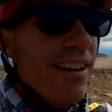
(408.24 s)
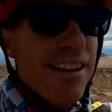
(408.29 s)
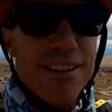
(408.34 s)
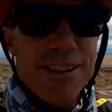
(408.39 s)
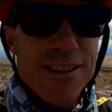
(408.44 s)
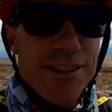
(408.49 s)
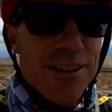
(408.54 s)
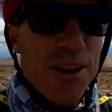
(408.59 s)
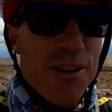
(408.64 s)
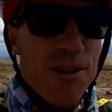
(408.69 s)
It
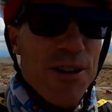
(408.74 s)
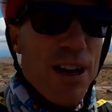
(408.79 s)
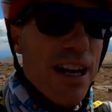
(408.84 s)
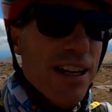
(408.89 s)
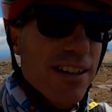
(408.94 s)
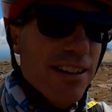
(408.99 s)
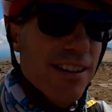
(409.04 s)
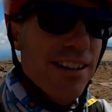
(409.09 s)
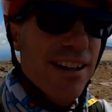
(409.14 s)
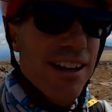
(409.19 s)
is so
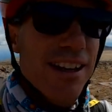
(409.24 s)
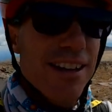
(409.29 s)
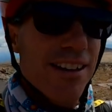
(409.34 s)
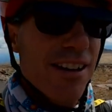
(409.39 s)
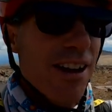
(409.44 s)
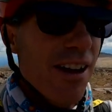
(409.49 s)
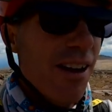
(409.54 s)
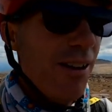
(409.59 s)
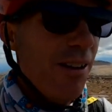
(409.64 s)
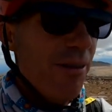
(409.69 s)
nice
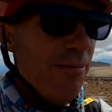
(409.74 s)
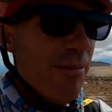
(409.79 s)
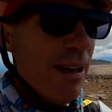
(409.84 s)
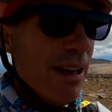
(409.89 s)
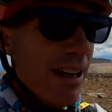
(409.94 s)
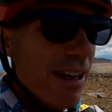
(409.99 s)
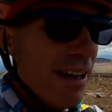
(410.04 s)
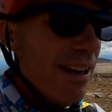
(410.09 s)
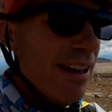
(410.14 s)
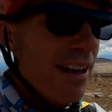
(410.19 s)
and calm.
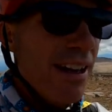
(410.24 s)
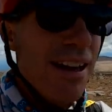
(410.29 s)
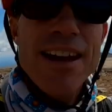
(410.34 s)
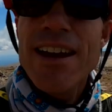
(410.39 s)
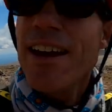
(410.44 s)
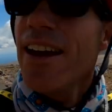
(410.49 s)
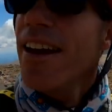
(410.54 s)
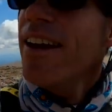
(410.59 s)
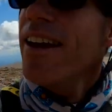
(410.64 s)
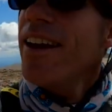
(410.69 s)

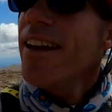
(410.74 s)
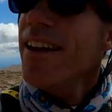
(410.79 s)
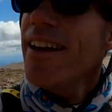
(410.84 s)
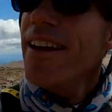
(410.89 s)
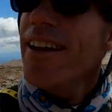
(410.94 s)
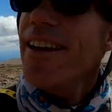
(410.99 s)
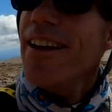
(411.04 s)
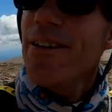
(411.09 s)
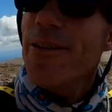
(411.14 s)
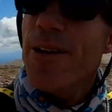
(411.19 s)

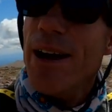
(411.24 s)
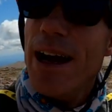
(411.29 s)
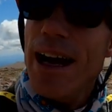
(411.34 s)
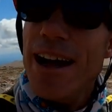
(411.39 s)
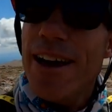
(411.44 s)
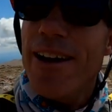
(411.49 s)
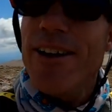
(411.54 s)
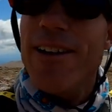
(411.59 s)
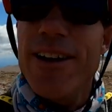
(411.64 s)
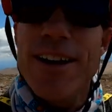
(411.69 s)

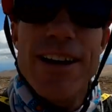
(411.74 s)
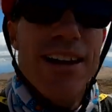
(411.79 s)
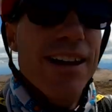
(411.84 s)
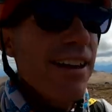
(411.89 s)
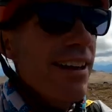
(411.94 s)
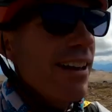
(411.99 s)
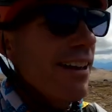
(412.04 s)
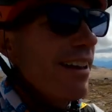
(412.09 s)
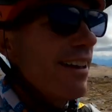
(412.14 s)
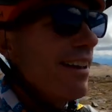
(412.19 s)
Wow.
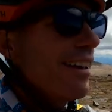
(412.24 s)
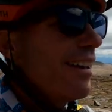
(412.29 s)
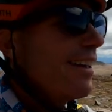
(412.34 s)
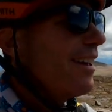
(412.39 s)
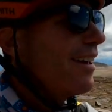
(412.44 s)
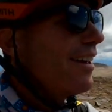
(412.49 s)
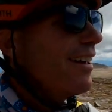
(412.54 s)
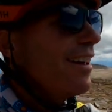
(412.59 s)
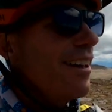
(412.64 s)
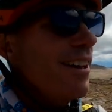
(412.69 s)

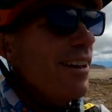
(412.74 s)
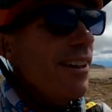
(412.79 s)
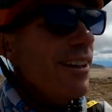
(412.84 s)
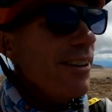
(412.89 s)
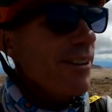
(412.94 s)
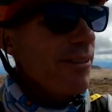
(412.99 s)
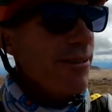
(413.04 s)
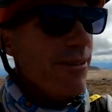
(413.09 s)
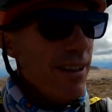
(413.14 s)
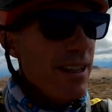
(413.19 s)

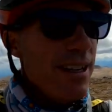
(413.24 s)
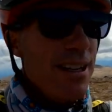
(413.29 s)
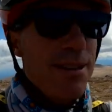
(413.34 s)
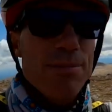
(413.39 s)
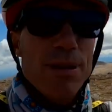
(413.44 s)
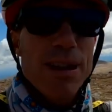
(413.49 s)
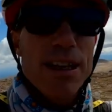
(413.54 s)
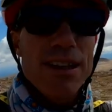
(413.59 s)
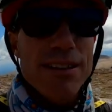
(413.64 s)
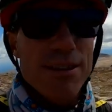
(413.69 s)
We
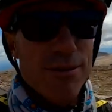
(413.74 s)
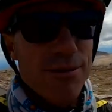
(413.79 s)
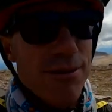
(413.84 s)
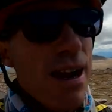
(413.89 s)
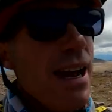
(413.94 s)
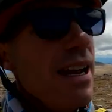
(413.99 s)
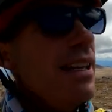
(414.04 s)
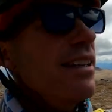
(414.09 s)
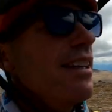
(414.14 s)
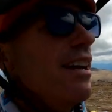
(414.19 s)
picked the
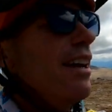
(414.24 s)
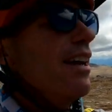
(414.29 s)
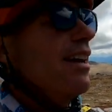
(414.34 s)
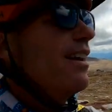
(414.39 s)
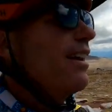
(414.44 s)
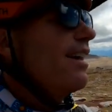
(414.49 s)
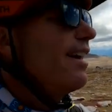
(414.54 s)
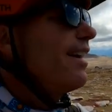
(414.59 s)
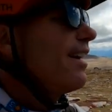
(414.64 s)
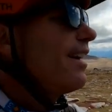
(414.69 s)
right day.